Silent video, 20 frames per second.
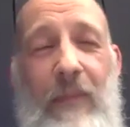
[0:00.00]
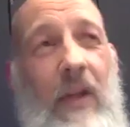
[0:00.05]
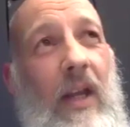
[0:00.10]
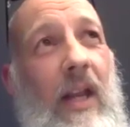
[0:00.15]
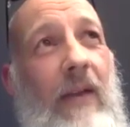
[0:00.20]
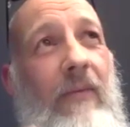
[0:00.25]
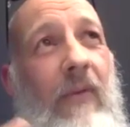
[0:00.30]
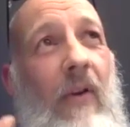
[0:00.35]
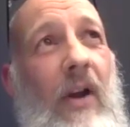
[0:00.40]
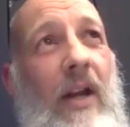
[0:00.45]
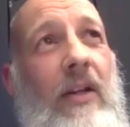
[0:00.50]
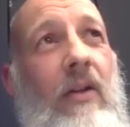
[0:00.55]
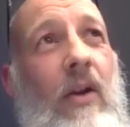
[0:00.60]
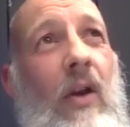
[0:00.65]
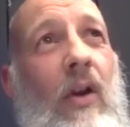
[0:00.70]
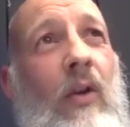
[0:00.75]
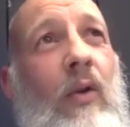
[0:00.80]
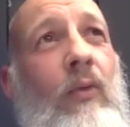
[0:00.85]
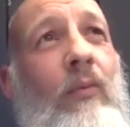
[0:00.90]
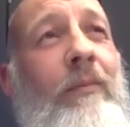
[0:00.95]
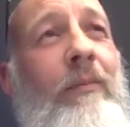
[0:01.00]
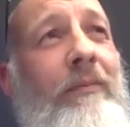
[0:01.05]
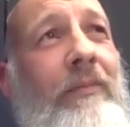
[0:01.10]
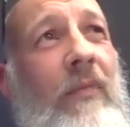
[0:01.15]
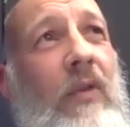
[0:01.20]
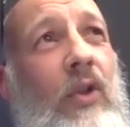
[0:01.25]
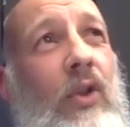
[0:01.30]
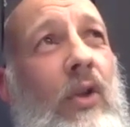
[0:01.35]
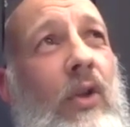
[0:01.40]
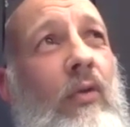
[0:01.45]
if I know
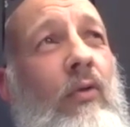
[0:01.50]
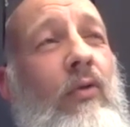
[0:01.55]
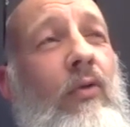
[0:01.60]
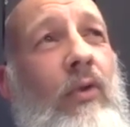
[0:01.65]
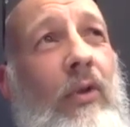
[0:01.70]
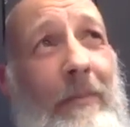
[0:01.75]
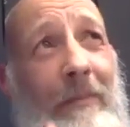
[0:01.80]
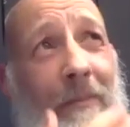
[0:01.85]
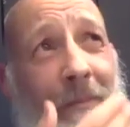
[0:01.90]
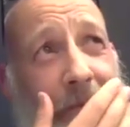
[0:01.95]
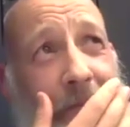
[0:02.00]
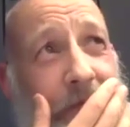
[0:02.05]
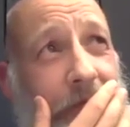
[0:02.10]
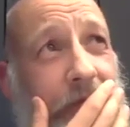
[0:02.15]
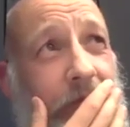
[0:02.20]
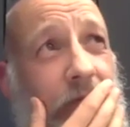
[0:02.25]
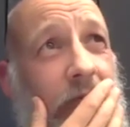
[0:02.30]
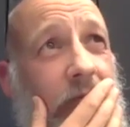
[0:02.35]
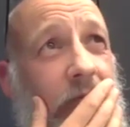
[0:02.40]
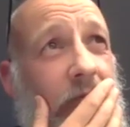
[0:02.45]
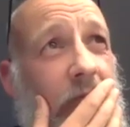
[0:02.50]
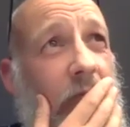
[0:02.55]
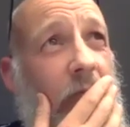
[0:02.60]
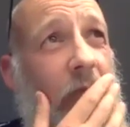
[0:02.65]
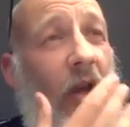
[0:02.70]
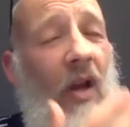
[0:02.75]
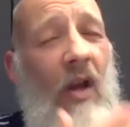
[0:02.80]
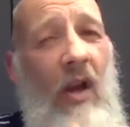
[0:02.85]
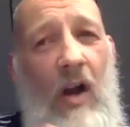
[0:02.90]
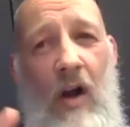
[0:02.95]
children
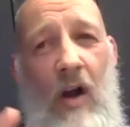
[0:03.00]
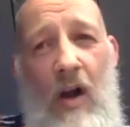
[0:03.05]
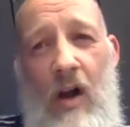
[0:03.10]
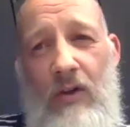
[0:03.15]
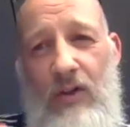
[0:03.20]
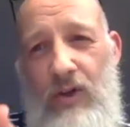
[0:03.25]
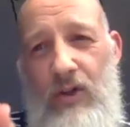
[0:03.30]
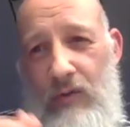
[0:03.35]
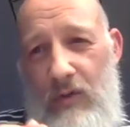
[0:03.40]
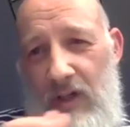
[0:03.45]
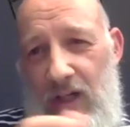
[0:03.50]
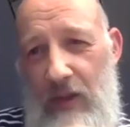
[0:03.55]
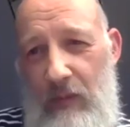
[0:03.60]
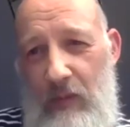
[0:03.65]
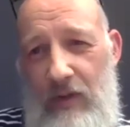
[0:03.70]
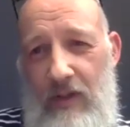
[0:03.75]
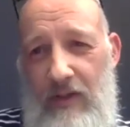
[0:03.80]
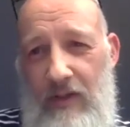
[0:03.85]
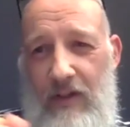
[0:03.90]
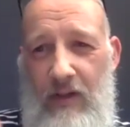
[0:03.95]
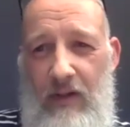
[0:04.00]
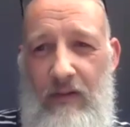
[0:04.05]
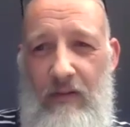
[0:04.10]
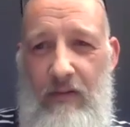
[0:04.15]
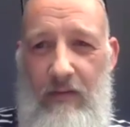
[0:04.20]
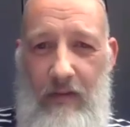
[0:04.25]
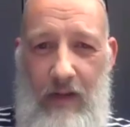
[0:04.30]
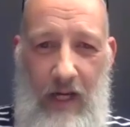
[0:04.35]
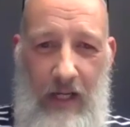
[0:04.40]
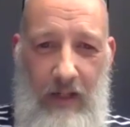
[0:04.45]
are struggling with a certain
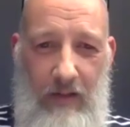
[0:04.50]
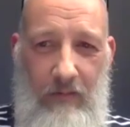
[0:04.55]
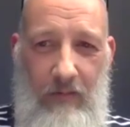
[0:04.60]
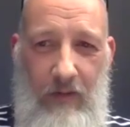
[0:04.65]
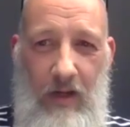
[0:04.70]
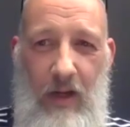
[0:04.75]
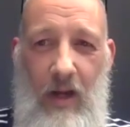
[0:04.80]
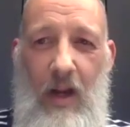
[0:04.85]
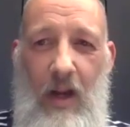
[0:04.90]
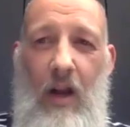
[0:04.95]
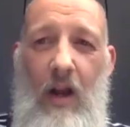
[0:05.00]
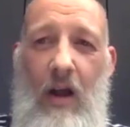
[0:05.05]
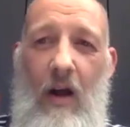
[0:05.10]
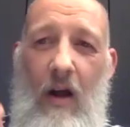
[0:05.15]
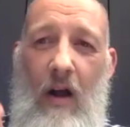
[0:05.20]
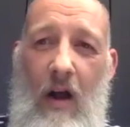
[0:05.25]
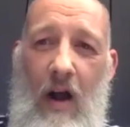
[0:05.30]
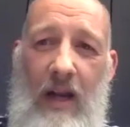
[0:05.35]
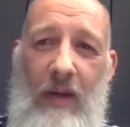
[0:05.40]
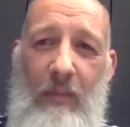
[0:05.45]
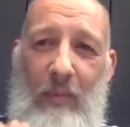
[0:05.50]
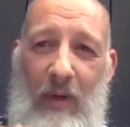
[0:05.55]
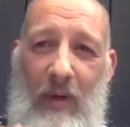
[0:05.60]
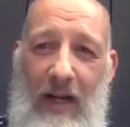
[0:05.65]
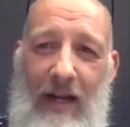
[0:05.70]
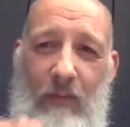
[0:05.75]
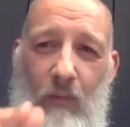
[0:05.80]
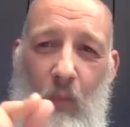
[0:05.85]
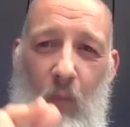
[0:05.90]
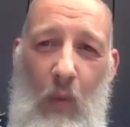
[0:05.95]
thing, I
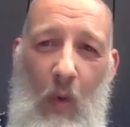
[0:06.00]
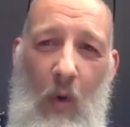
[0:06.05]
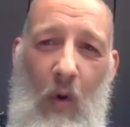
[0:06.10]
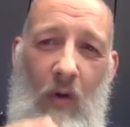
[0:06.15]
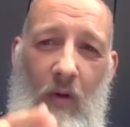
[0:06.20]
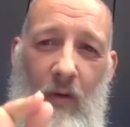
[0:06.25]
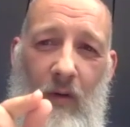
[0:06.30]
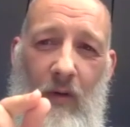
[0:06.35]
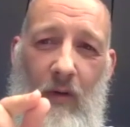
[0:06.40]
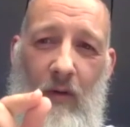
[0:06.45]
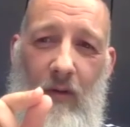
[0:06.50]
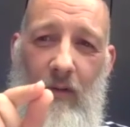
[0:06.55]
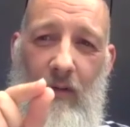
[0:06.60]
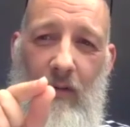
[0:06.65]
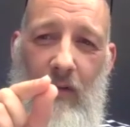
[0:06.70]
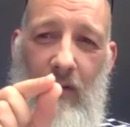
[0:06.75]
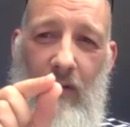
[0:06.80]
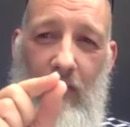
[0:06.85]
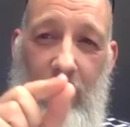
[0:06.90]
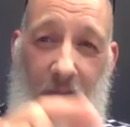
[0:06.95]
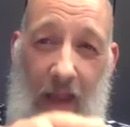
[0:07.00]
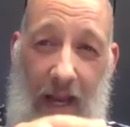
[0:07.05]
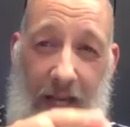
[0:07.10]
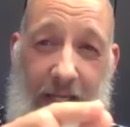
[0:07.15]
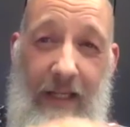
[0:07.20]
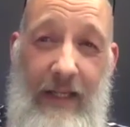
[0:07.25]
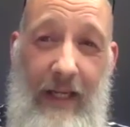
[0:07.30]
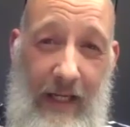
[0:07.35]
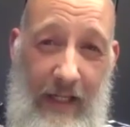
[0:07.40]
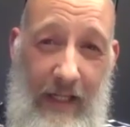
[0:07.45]
plan what they
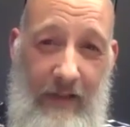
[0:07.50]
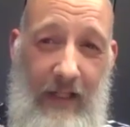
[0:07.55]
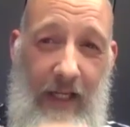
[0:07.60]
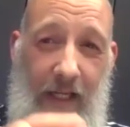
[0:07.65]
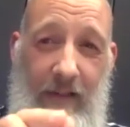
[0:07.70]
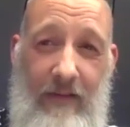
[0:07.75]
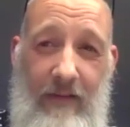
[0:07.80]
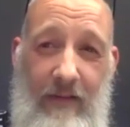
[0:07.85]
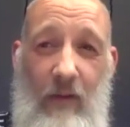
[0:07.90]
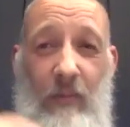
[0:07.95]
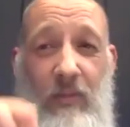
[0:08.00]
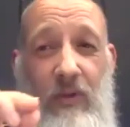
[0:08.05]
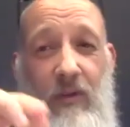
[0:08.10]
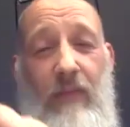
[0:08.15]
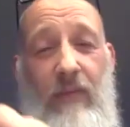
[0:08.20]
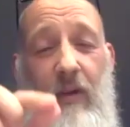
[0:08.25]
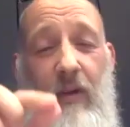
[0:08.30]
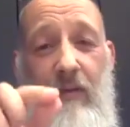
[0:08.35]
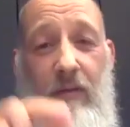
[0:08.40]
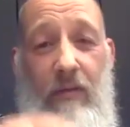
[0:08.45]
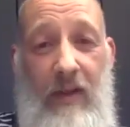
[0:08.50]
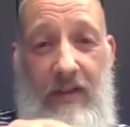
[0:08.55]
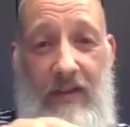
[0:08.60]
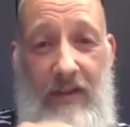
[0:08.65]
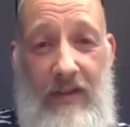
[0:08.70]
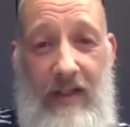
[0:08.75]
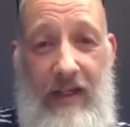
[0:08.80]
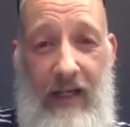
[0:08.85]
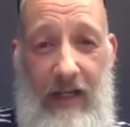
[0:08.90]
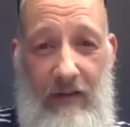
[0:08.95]
need in terms of the
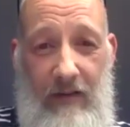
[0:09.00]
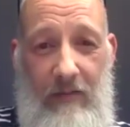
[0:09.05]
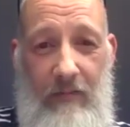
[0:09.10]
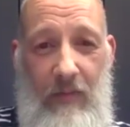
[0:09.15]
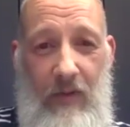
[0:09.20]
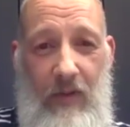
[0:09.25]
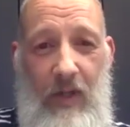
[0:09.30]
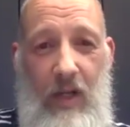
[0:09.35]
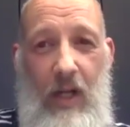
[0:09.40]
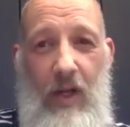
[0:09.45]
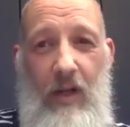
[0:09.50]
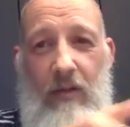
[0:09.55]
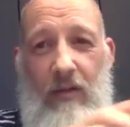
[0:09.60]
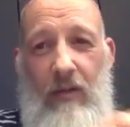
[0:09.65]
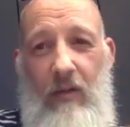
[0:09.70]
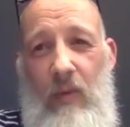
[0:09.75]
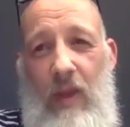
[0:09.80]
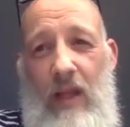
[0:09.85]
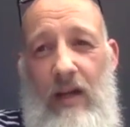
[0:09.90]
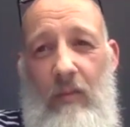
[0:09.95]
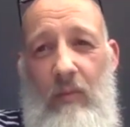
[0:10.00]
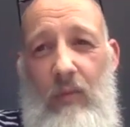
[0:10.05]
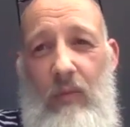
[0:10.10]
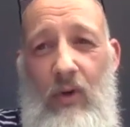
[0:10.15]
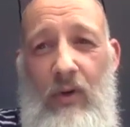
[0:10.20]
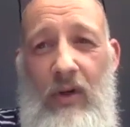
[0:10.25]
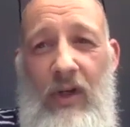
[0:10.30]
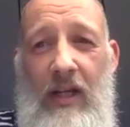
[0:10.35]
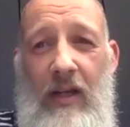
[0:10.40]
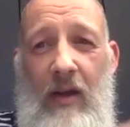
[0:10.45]
skill. So mm-hmm. then I'm
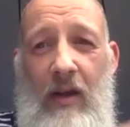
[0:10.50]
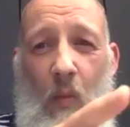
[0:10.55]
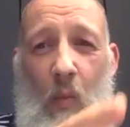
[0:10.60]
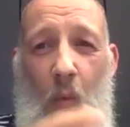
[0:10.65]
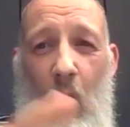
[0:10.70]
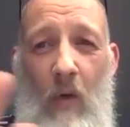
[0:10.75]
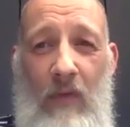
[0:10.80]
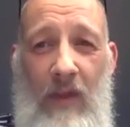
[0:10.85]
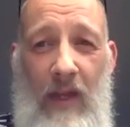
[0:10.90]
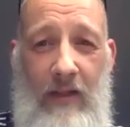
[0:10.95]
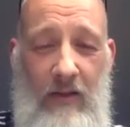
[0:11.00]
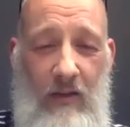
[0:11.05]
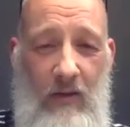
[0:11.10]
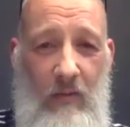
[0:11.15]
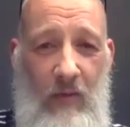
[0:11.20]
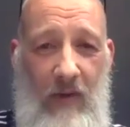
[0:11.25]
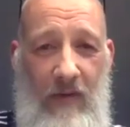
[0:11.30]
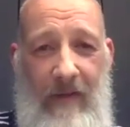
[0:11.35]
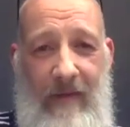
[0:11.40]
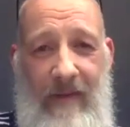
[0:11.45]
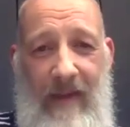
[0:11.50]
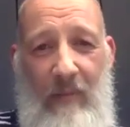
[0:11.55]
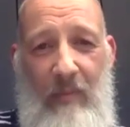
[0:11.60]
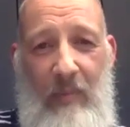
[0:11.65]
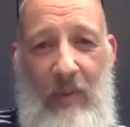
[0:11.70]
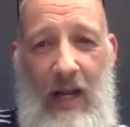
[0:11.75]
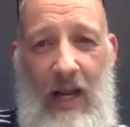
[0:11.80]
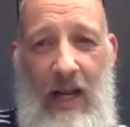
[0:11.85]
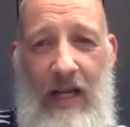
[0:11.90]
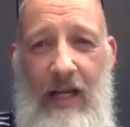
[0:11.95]
looking at what they're doing within their
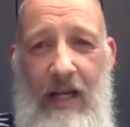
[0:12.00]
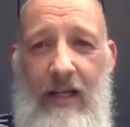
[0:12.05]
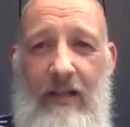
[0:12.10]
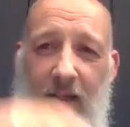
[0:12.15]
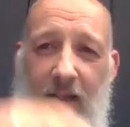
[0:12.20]
play as to